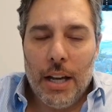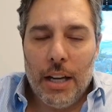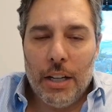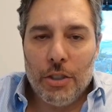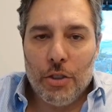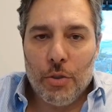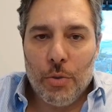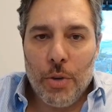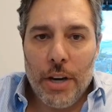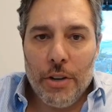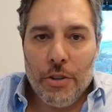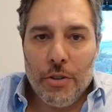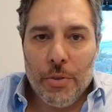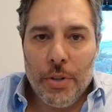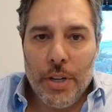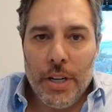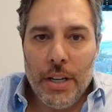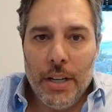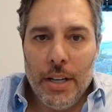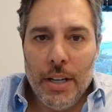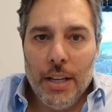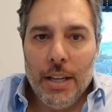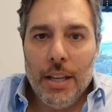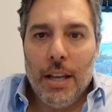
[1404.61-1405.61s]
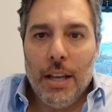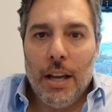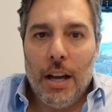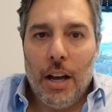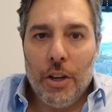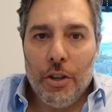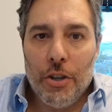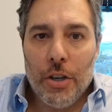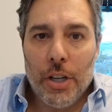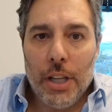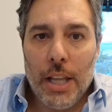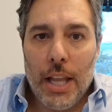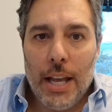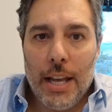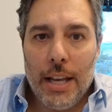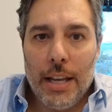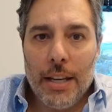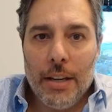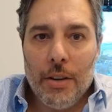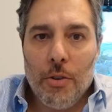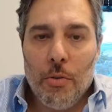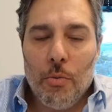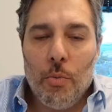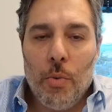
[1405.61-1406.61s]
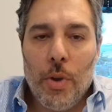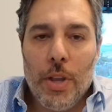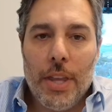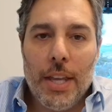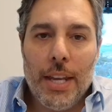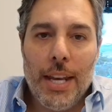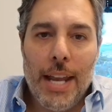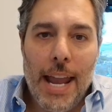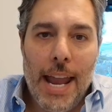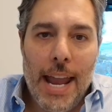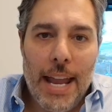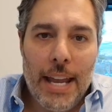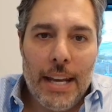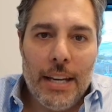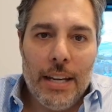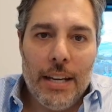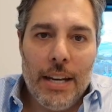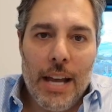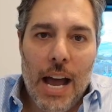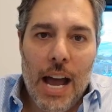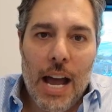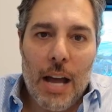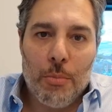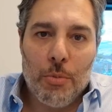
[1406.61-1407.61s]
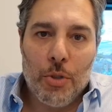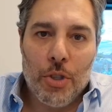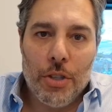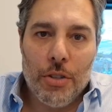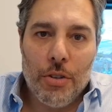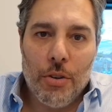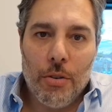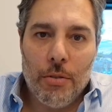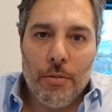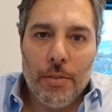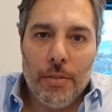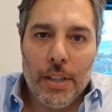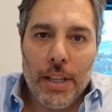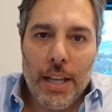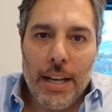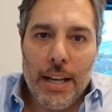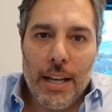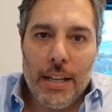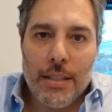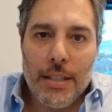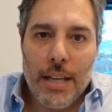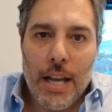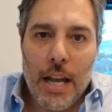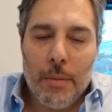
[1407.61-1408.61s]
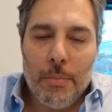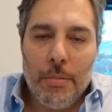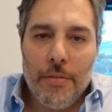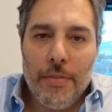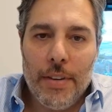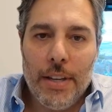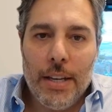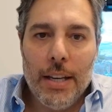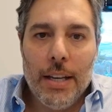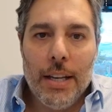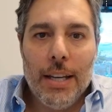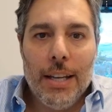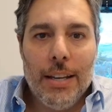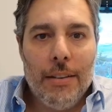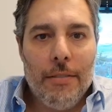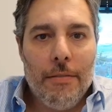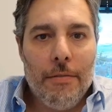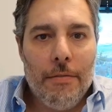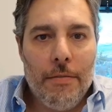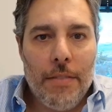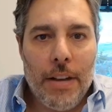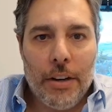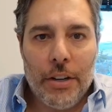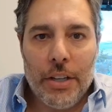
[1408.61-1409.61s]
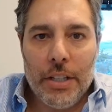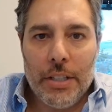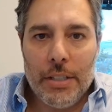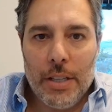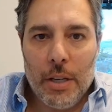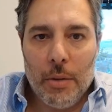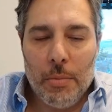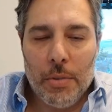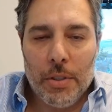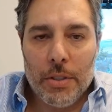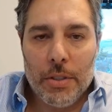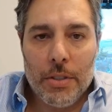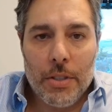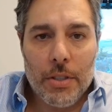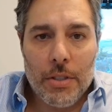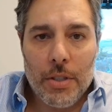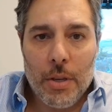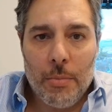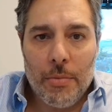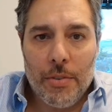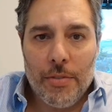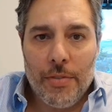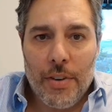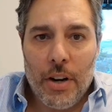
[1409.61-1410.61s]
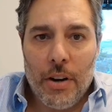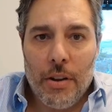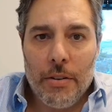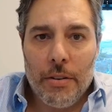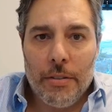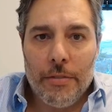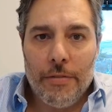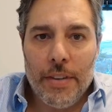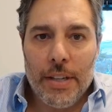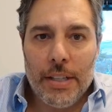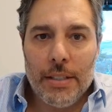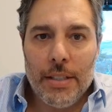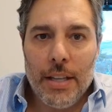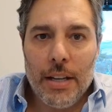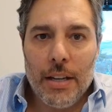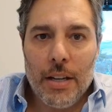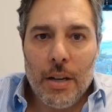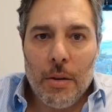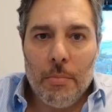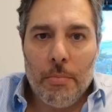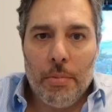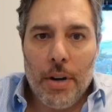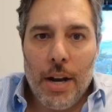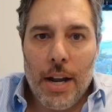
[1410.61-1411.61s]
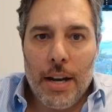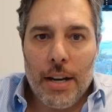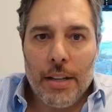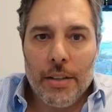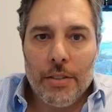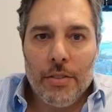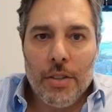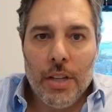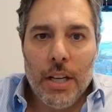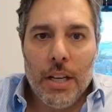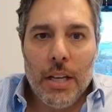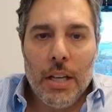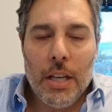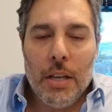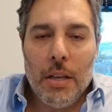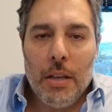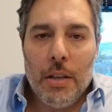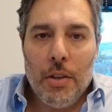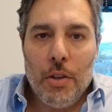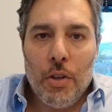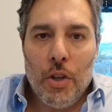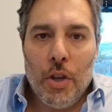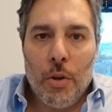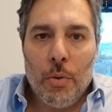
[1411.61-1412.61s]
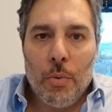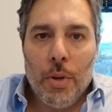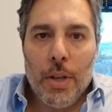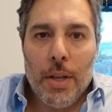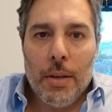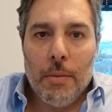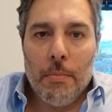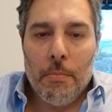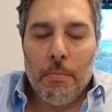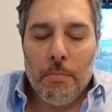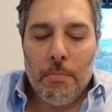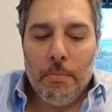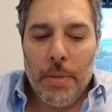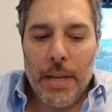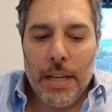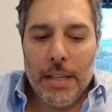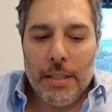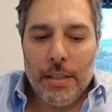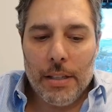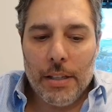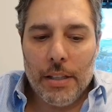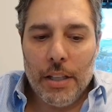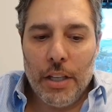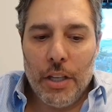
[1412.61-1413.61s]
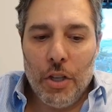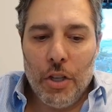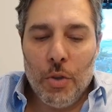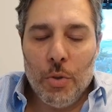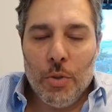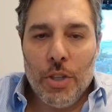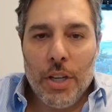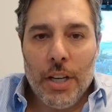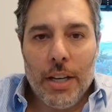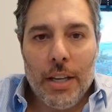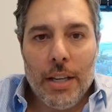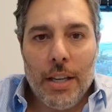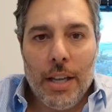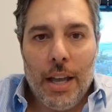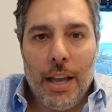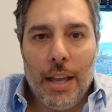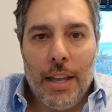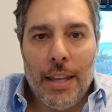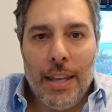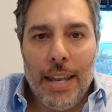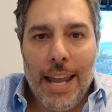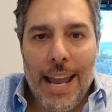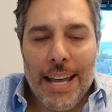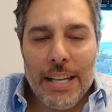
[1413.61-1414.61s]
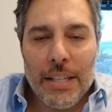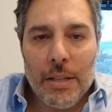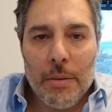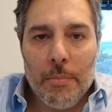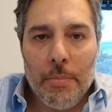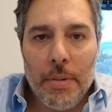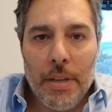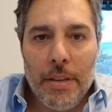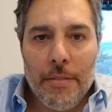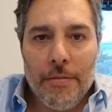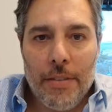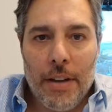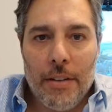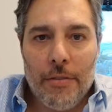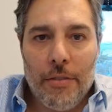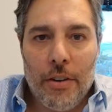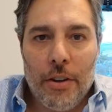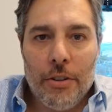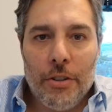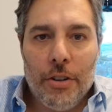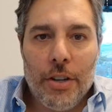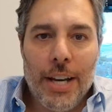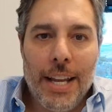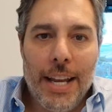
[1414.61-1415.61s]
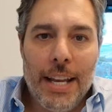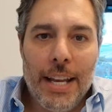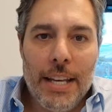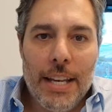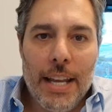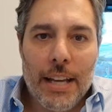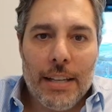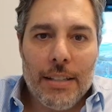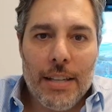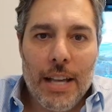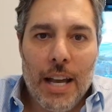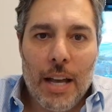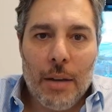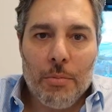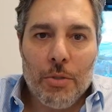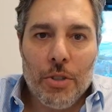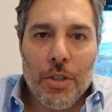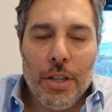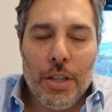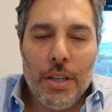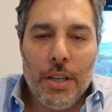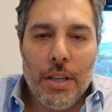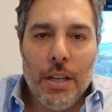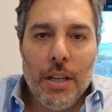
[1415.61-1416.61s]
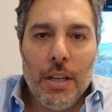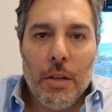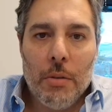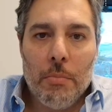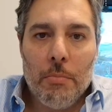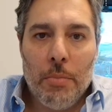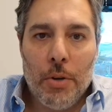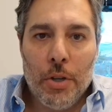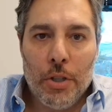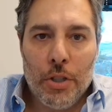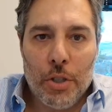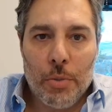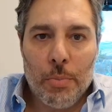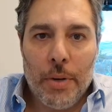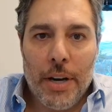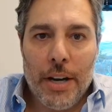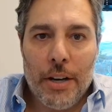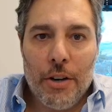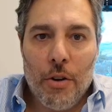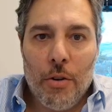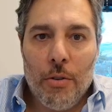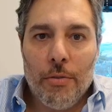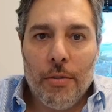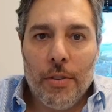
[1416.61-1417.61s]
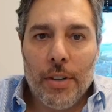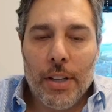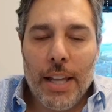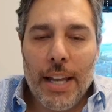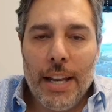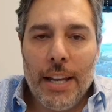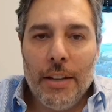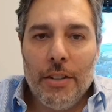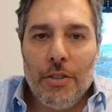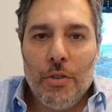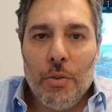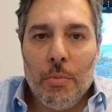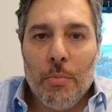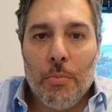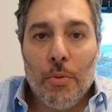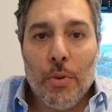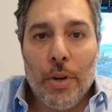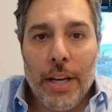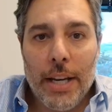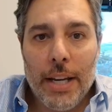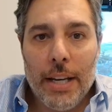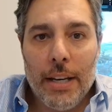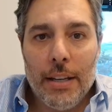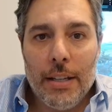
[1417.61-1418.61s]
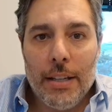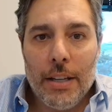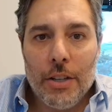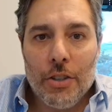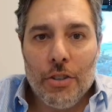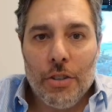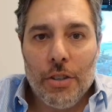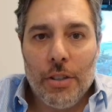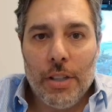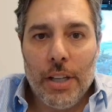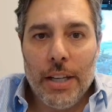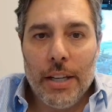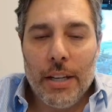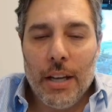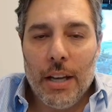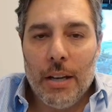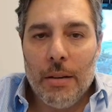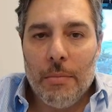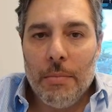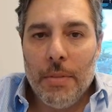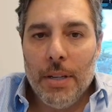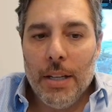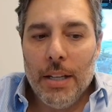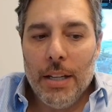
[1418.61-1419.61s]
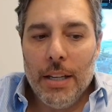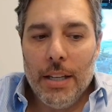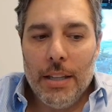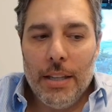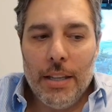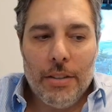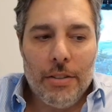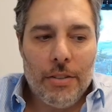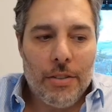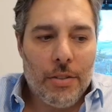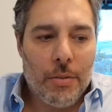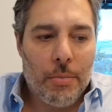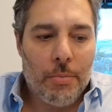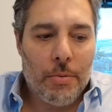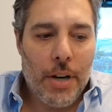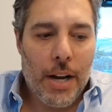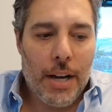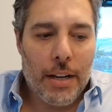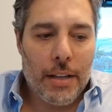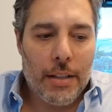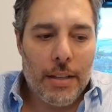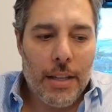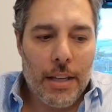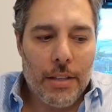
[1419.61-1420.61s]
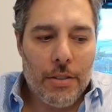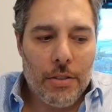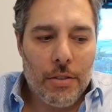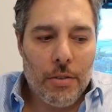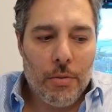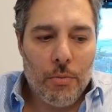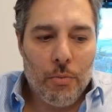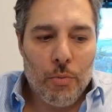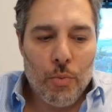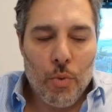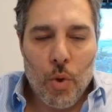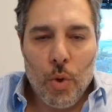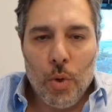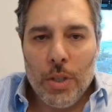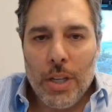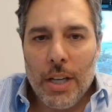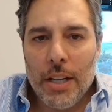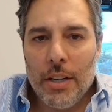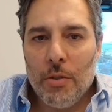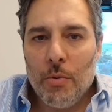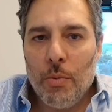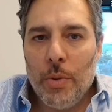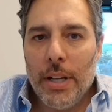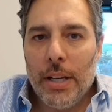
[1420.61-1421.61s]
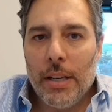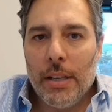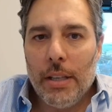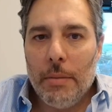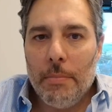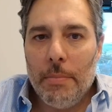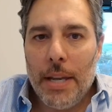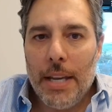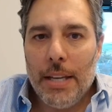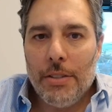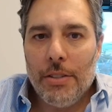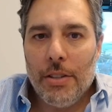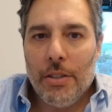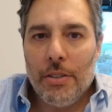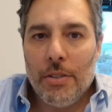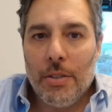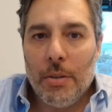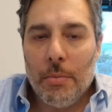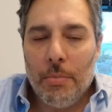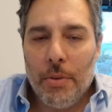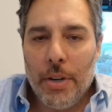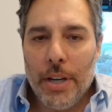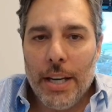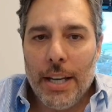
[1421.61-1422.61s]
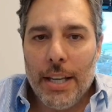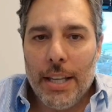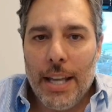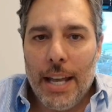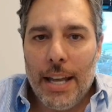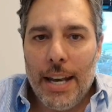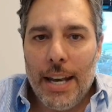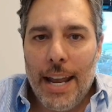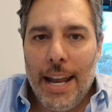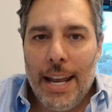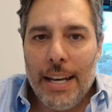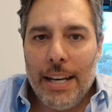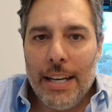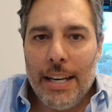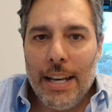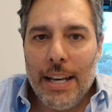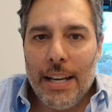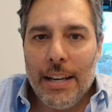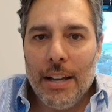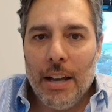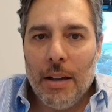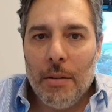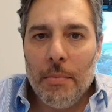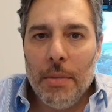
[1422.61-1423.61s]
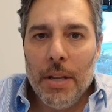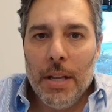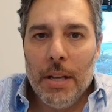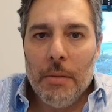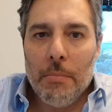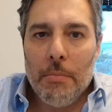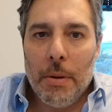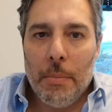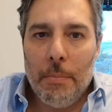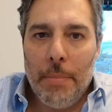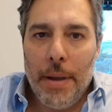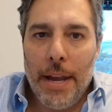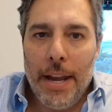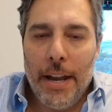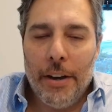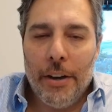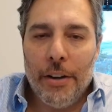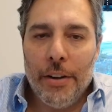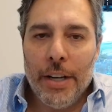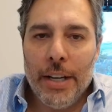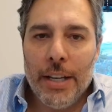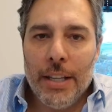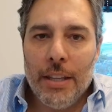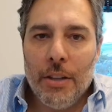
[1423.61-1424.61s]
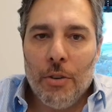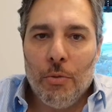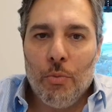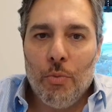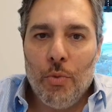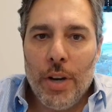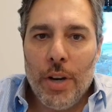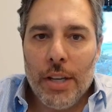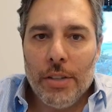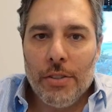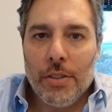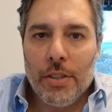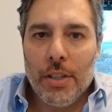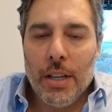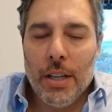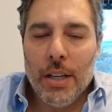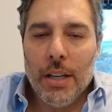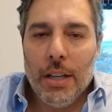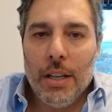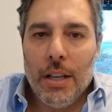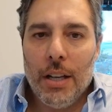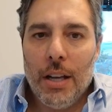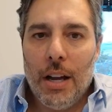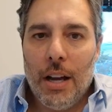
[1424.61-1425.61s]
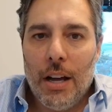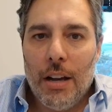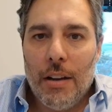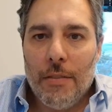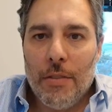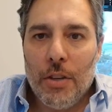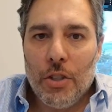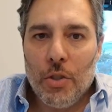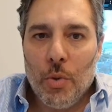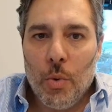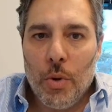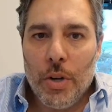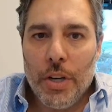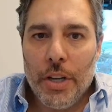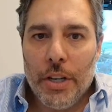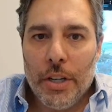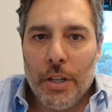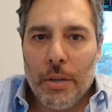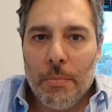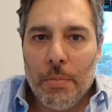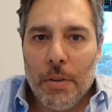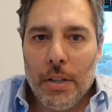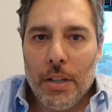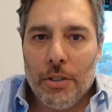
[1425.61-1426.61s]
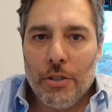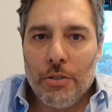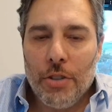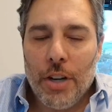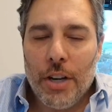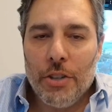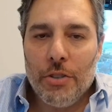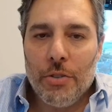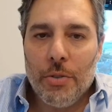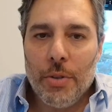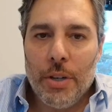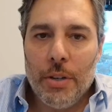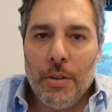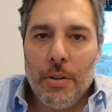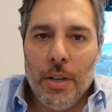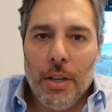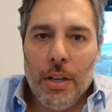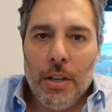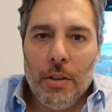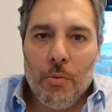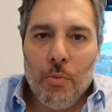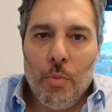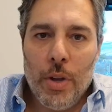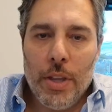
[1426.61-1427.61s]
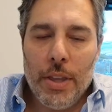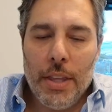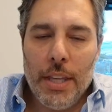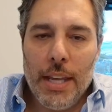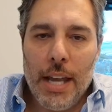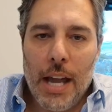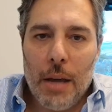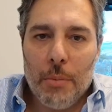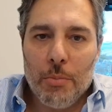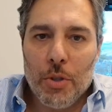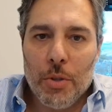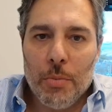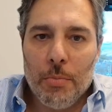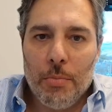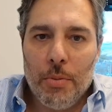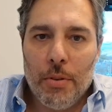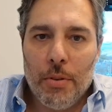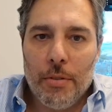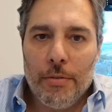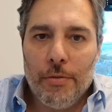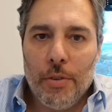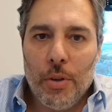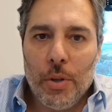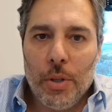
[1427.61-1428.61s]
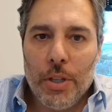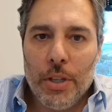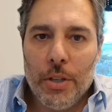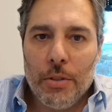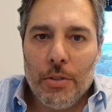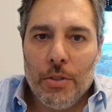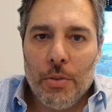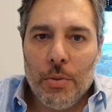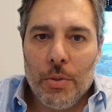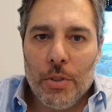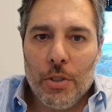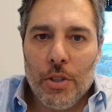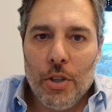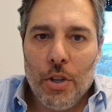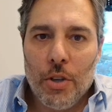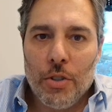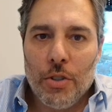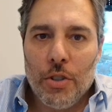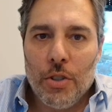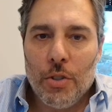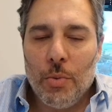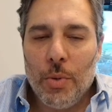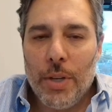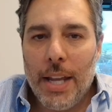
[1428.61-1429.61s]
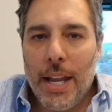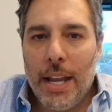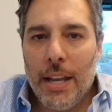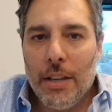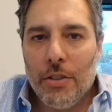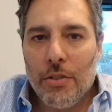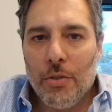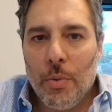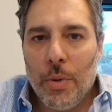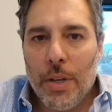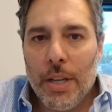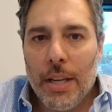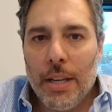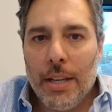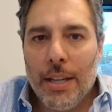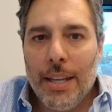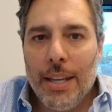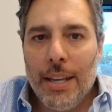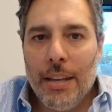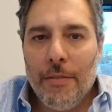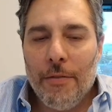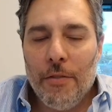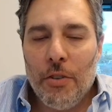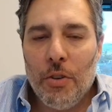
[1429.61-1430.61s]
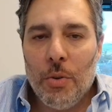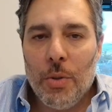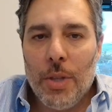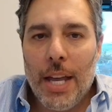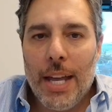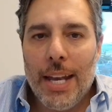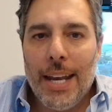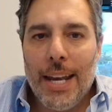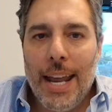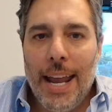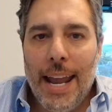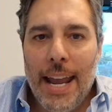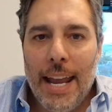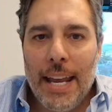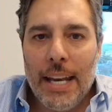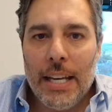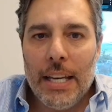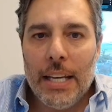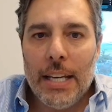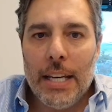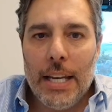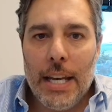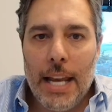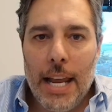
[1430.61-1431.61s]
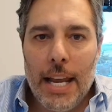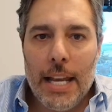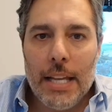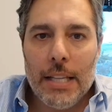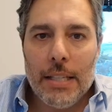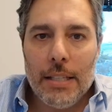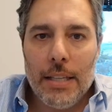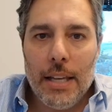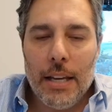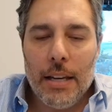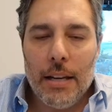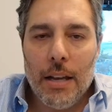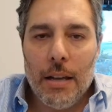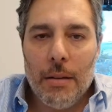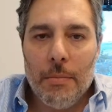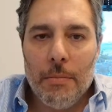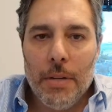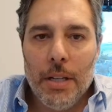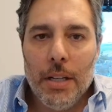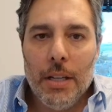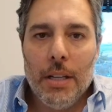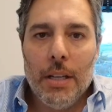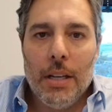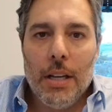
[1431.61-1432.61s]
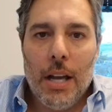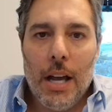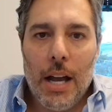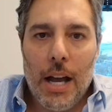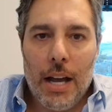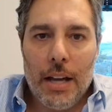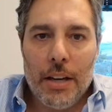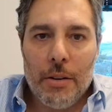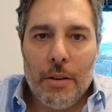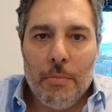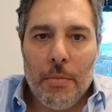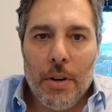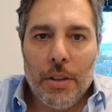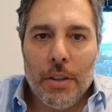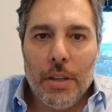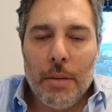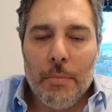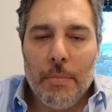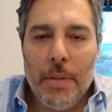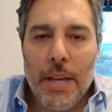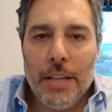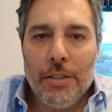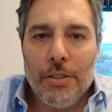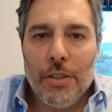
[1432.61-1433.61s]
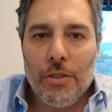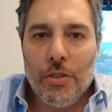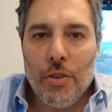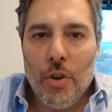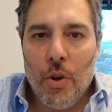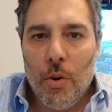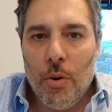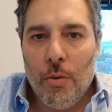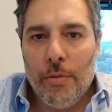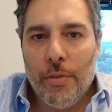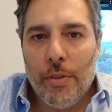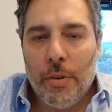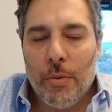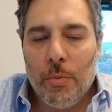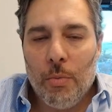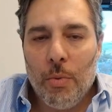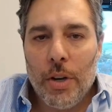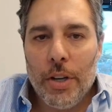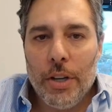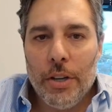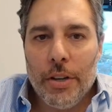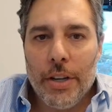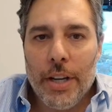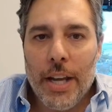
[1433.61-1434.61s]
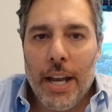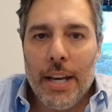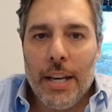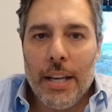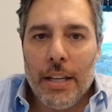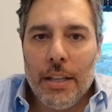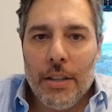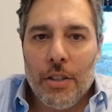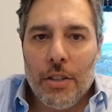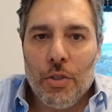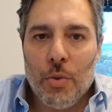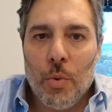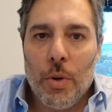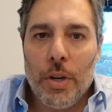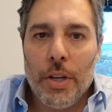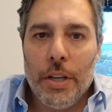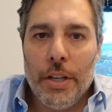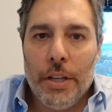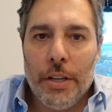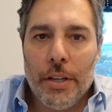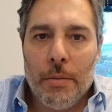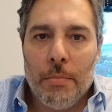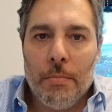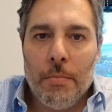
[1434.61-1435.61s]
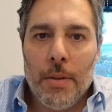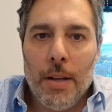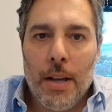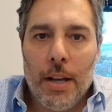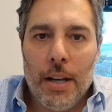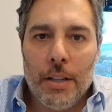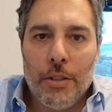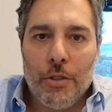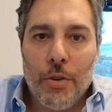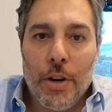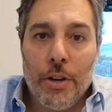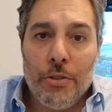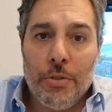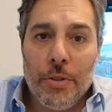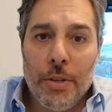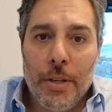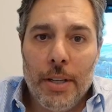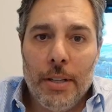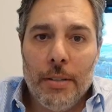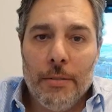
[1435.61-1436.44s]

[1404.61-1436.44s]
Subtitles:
treasury underlying with an added option overlay on top of it. Very similar to some of our other fixed income products, basically using an S&P 500 index option put spread overlay to bring in additional income. This is a product that's rolled on a weekly basis to bring in that added income, but pairing the risk of the 20-year plus treasury with the option portfolio to as close as we can, so we can give you that added enhanced income on a monthly basis over what you're getting in the 20-year treasury.